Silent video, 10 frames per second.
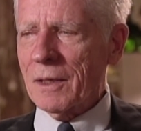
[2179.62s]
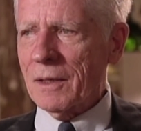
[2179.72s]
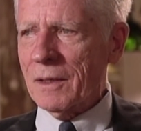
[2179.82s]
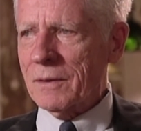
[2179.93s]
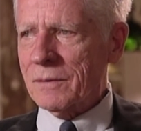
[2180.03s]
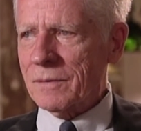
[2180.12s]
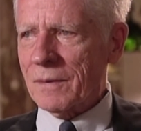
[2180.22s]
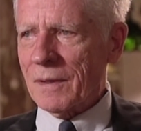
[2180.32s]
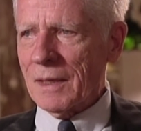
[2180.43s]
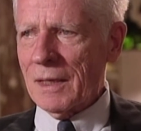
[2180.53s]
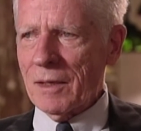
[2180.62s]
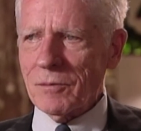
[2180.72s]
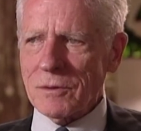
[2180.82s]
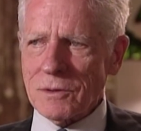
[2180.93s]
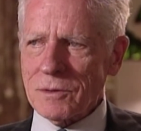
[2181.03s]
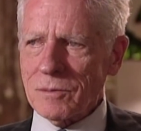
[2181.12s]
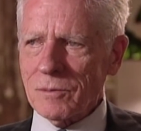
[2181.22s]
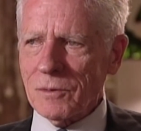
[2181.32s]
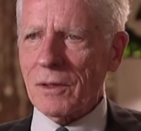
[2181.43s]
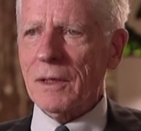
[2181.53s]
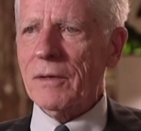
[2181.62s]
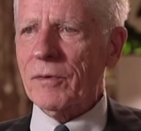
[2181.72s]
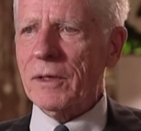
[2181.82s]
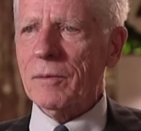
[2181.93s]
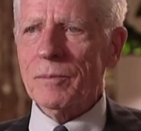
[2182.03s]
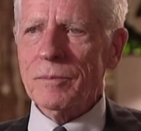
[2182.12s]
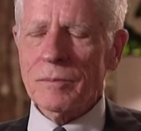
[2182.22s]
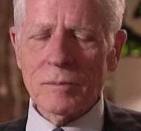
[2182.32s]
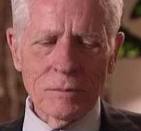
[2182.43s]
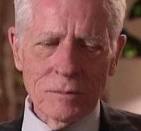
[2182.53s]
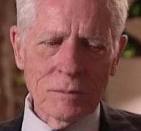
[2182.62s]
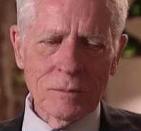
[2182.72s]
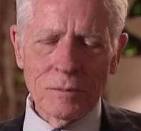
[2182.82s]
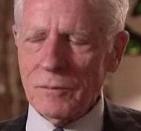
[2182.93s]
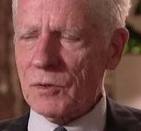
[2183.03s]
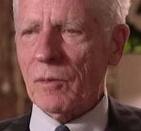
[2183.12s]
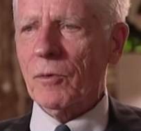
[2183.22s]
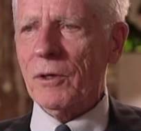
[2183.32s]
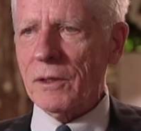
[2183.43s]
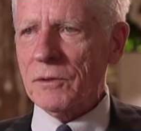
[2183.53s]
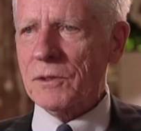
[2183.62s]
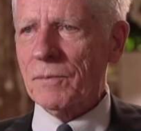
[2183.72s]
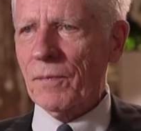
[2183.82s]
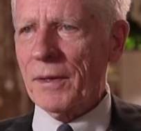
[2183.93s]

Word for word: uh, he was going to live in a somewhere else.